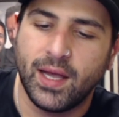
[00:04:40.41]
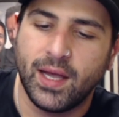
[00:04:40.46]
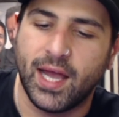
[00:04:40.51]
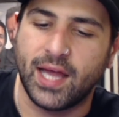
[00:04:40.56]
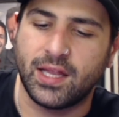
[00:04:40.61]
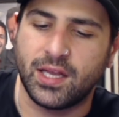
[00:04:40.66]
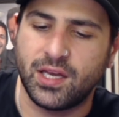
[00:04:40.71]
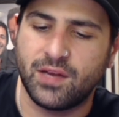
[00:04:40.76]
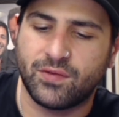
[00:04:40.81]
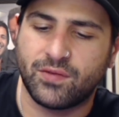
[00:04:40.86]

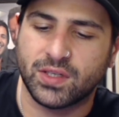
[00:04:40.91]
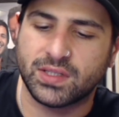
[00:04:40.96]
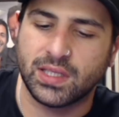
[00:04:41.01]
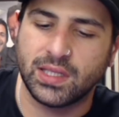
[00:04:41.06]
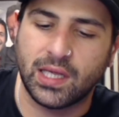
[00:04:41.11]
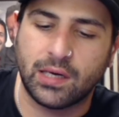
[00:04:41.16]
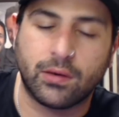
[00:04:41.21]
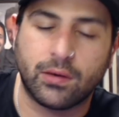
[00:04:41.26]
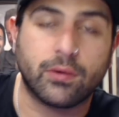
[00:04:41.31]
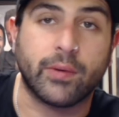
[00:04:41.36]
And then you've got the
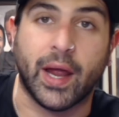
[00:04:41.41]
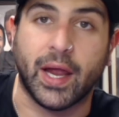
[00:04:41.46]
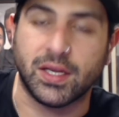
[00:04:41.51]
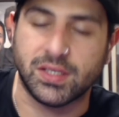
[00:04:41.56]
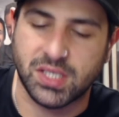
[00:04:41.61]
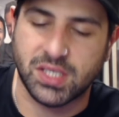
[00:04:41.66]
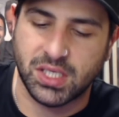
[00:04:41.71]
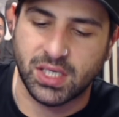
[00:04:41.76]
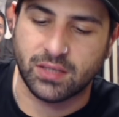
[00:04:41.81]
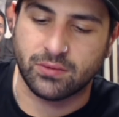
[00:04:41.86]
lower
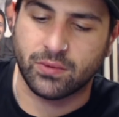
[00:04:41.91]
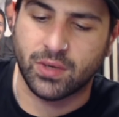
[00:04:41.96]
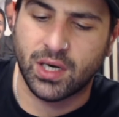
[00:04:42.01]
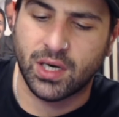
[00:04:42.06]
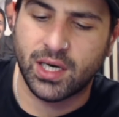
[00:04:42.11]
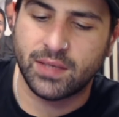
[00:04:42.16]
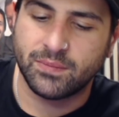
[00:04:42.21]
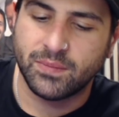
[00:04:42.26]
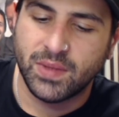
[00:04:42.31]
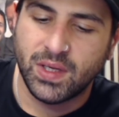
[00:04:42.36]
range here,
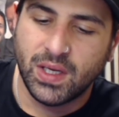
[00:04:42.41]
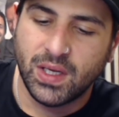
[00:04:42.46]
right?